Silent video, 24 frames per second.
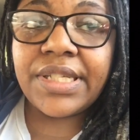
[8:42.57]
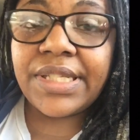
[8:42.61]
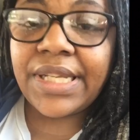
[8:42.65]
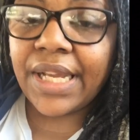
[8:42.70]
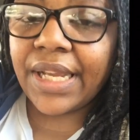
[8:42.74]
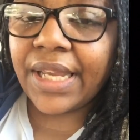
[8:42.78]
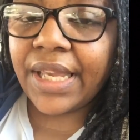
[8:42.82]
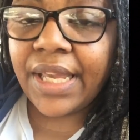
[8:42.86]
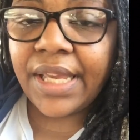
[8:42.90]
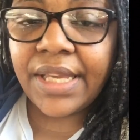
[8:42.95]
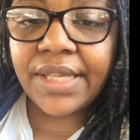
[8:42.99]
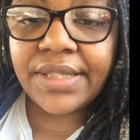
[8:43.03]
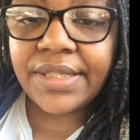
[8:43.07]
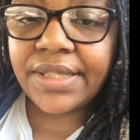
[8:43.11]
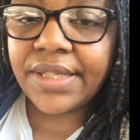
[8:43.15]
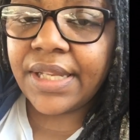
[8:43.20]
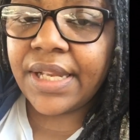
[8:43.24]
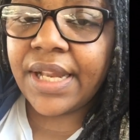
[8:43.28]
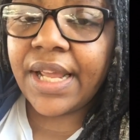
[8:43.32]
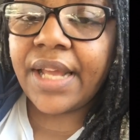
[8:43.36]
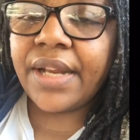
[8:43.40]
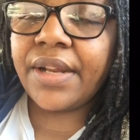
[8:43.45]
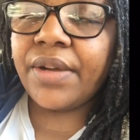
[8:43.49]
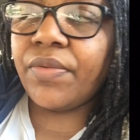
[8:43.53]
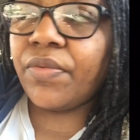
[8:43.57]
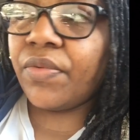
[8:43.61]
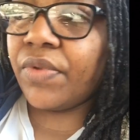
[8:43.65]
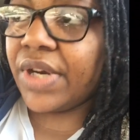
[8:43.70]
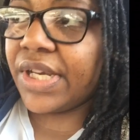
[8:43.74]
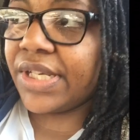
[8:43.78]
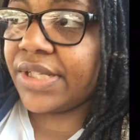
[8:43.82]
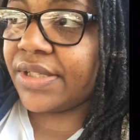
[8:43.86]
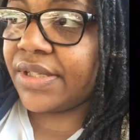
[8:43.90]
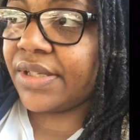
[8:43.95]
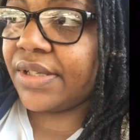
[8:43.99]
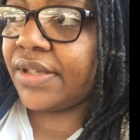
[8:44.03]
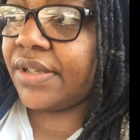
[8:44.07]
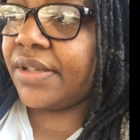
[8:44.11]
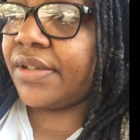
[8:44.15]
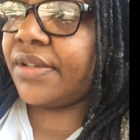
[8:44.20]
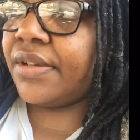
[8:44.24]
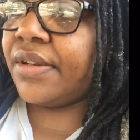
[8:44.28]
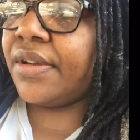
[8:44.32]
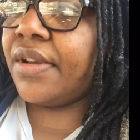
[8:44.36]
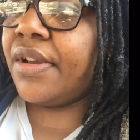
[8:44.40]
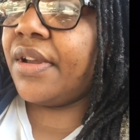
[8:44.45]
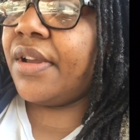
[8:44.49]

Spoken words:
I can't say that it wasn't.